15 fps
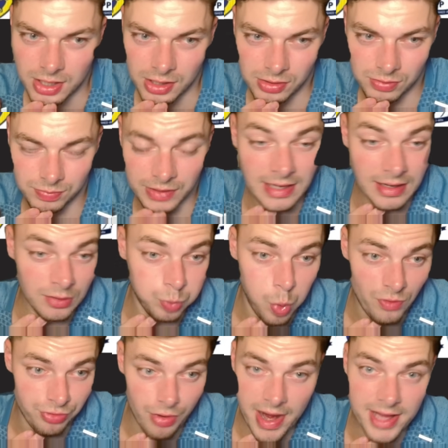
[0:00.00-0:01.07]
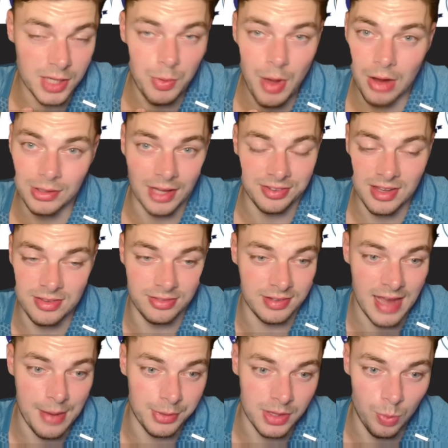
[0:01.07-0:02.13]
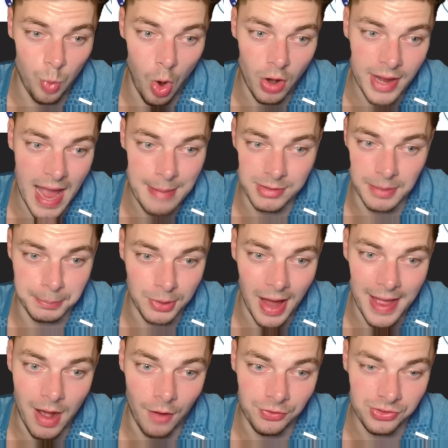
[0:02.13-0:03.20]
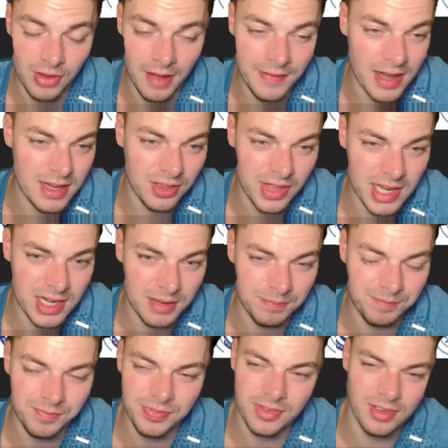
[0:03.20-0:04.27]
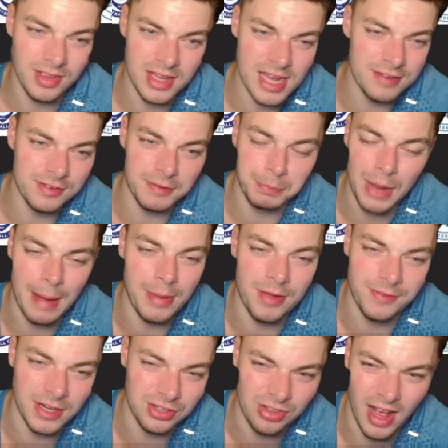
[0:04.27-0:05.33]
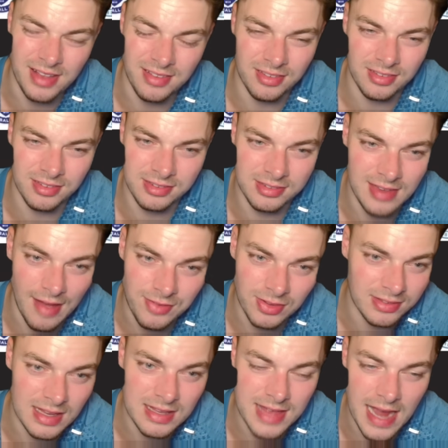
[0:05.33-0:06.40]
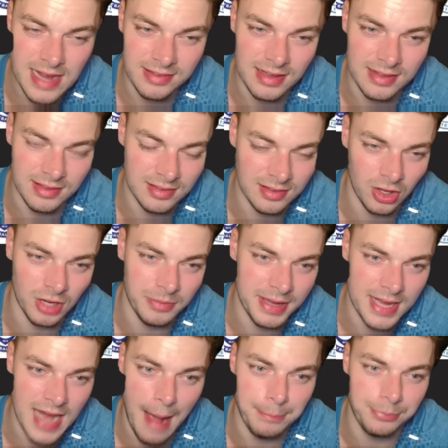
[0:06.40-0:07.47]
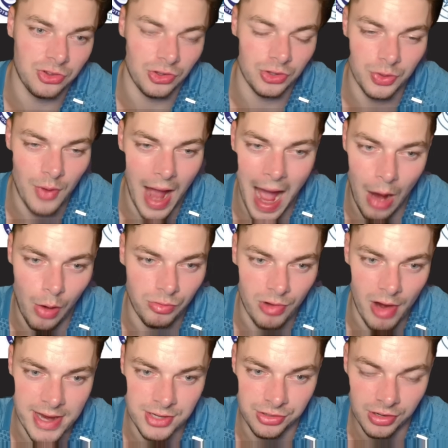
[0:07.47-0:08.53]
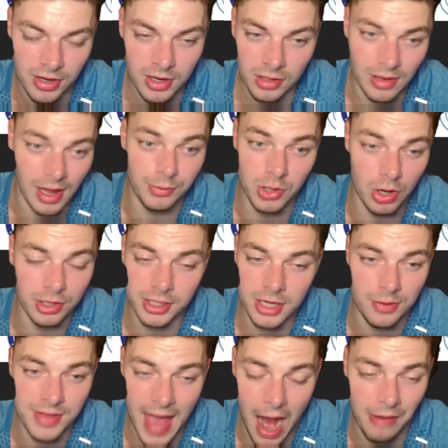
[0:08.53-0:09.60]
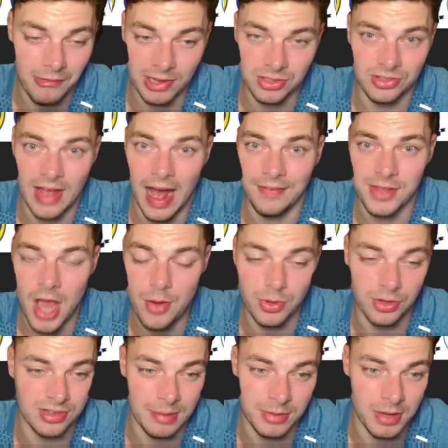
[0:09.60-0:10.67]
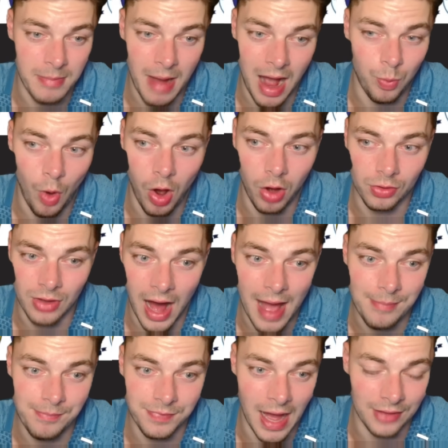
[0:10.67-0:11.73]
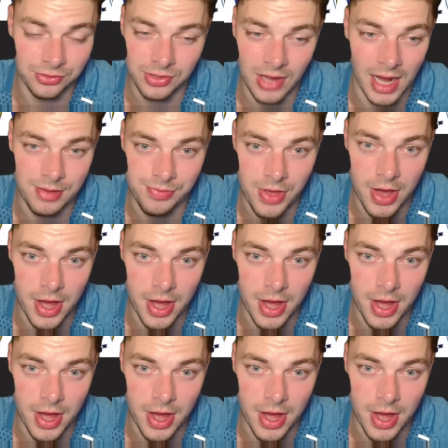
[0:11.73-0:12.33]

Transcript: they did really well last season to get within 1 game of the playoffs. And then you think, even if Blackburn finish like 17th, 18th, is it going to be an absolute outrage? Like, we already know the outrage is at the ownership no matter what. Like, that's kind of